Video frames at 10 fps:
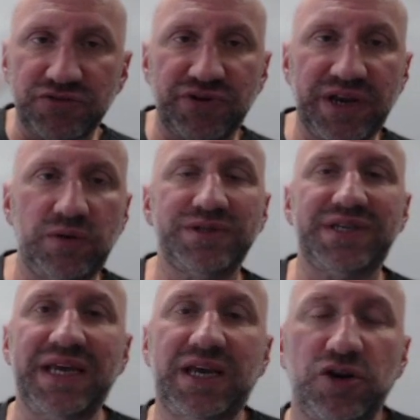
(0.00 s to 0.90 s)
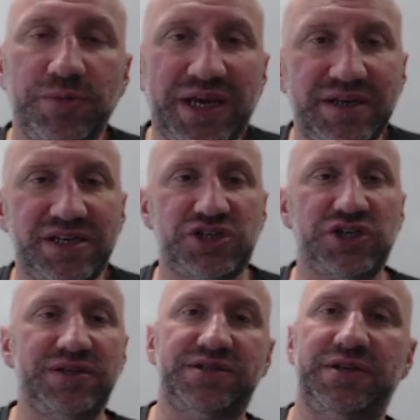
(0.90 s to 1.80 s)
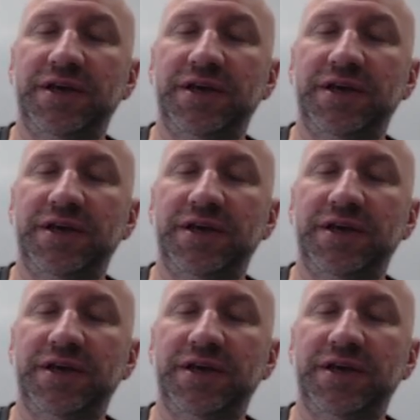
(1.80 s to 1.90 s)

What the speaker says: ring, was economic conditions.